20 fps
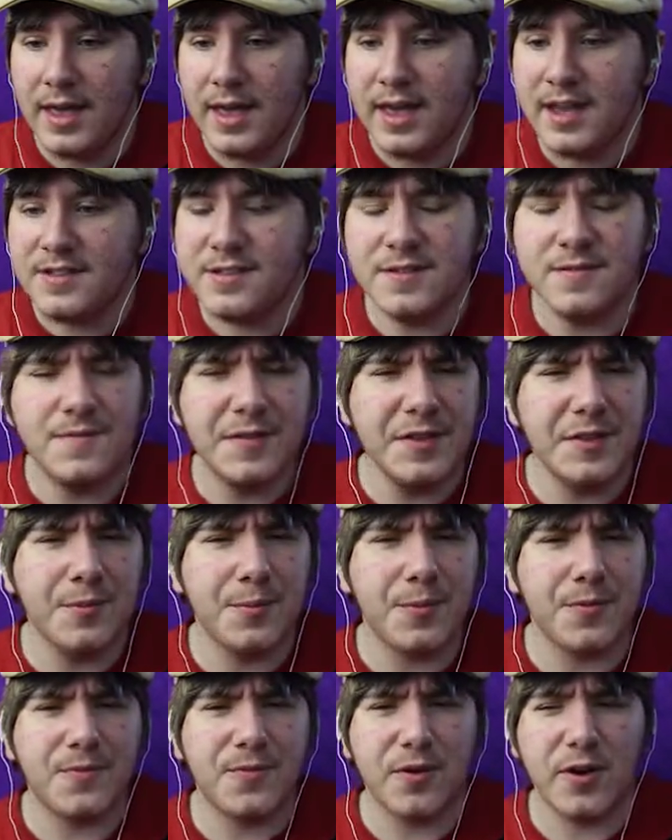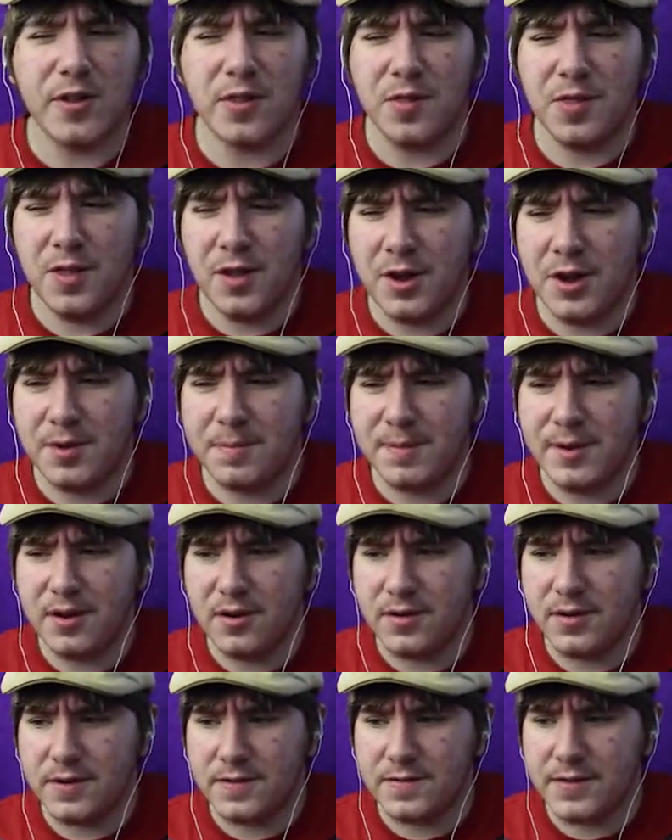He's invincible for a long
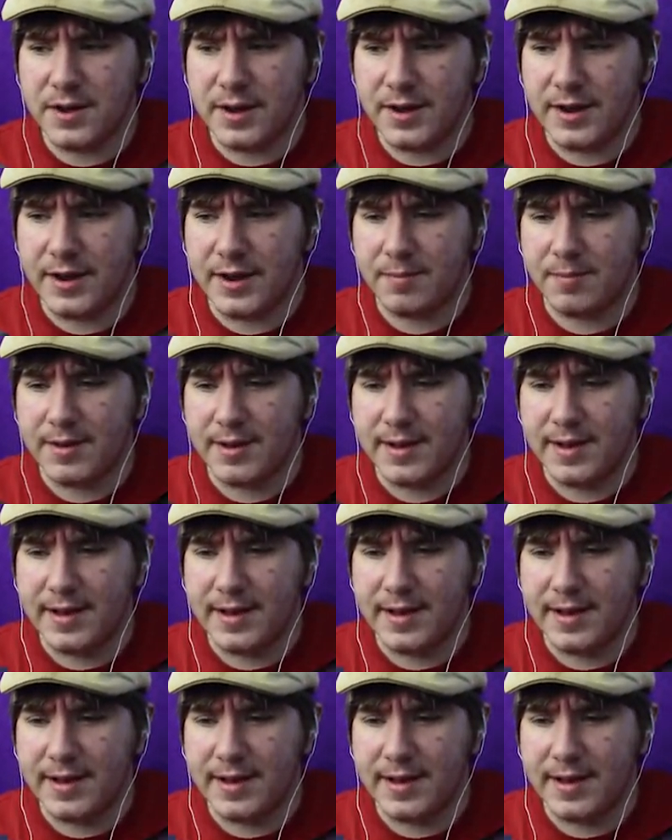period of time.